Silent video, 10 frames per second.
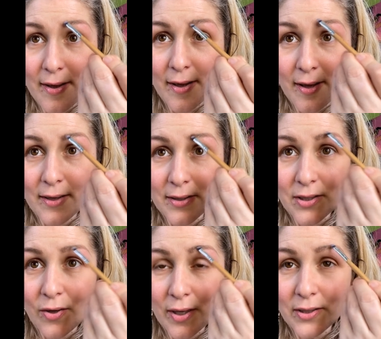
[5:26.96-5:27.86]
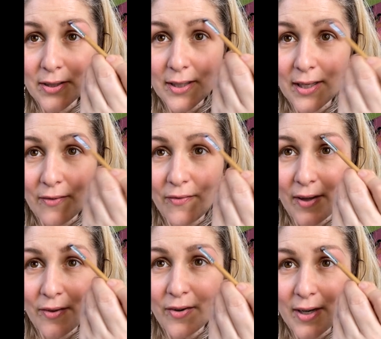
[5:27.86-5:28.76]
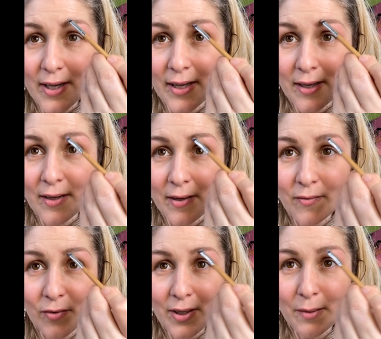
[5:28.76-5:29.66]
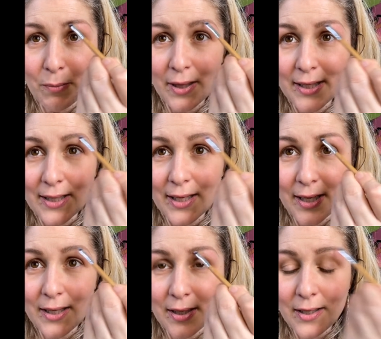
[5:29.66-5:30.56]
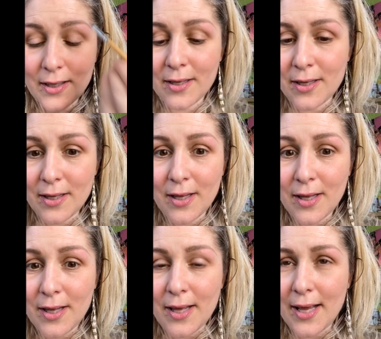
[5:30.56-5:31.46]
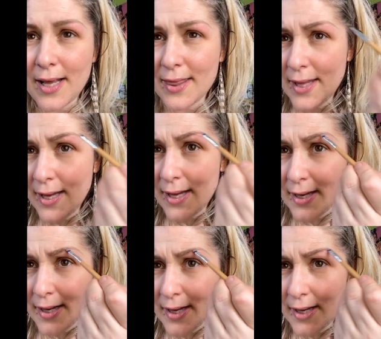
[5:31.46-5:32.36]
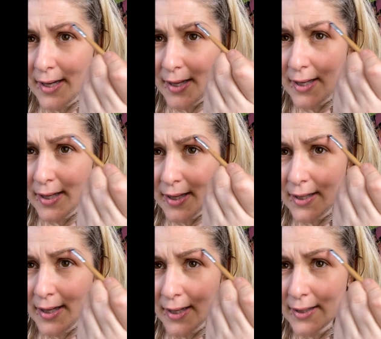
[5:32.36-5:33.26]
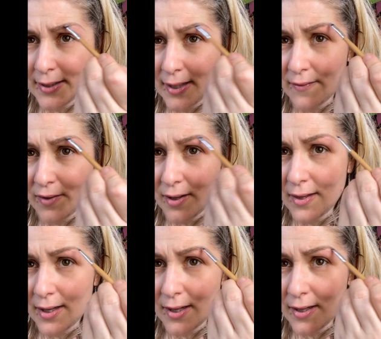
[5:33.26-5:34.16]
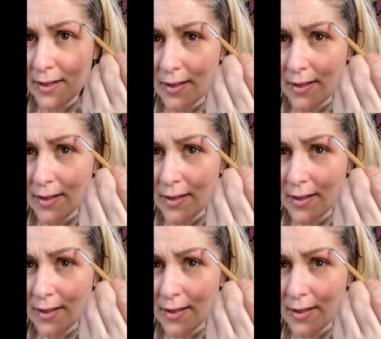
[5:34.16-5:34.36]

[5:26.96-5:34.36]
And so I just kind of feather it in, really blend it in. And then I connect everything